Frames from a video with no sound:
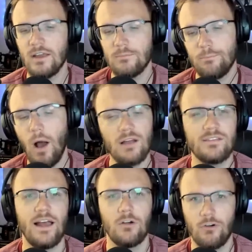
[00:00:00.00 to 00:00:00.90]
and
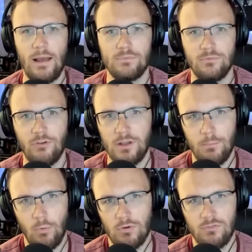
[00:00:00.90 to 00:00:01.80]
box out and grab some
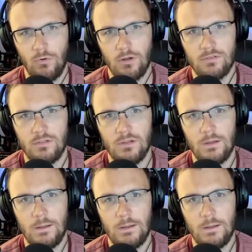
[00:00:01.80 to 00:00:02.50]
freaking boards for us.